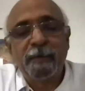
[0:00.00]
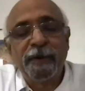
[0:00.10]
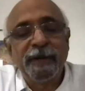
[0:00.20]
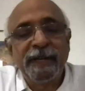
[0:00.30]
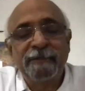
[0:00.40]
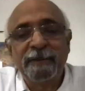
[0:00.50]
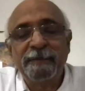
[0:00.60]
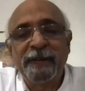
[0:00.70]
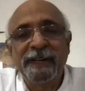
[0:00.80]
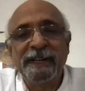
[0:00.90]
Good morning,
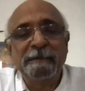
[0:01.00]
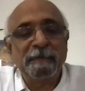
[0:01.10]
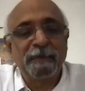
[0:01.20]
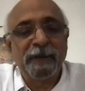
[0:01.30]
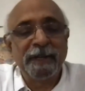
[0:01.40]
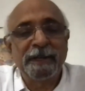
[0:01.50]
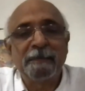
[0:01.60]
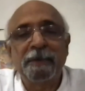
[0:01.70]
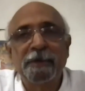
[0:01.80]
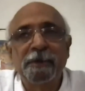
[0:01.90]
everybody.
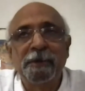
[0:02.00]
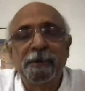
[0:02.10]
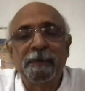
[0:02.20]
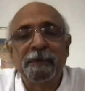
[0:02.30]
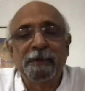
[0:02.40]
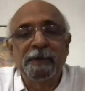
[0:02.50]
Welcome to